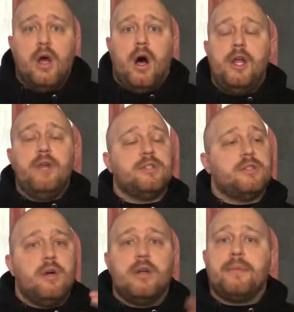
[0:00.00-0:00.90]
All you do is
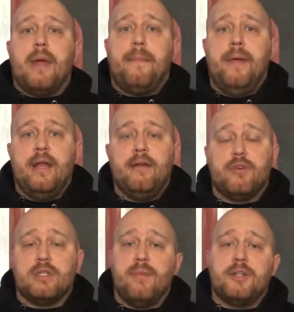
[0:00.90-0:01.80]
just load up that pin for
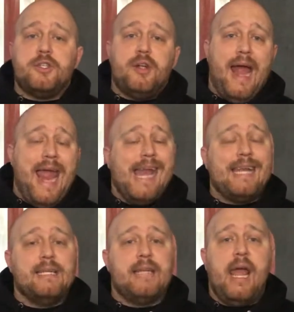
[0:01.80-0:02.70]
as much as your hand
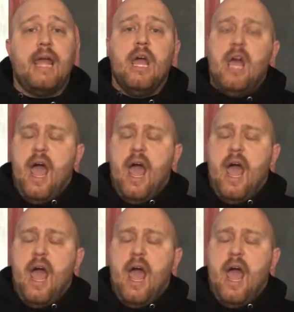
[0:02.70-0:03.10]
can take